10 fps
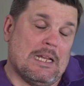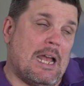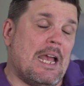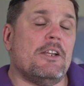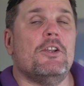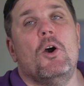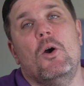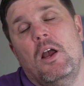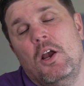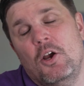I don't know
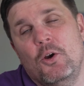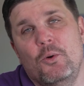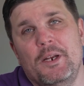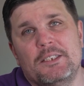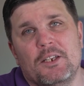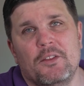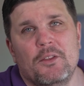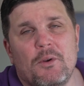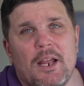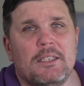who is on
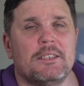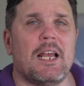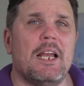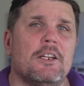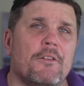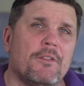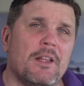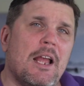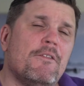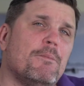the right side of
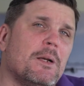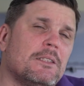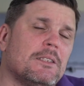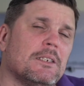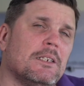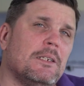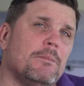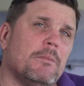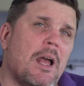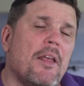life, but
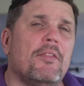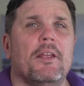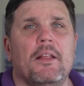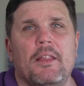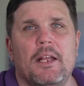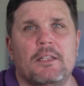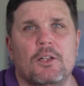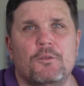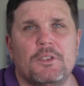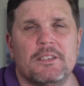I think that
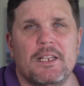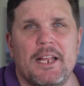Lufthansa